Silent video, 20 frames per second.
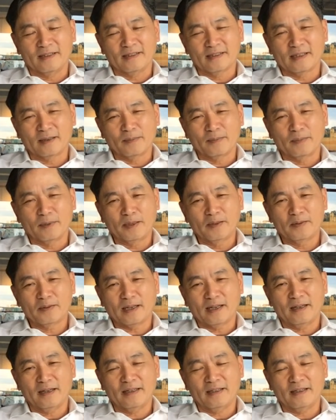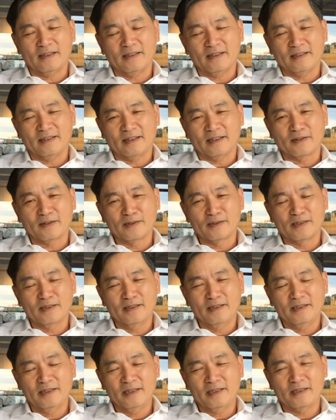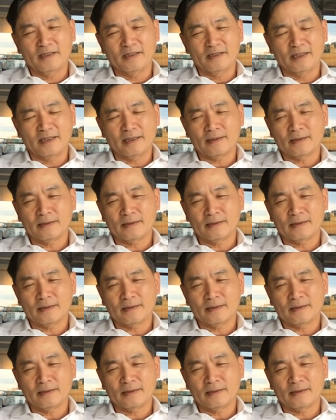Sometimes I consider this is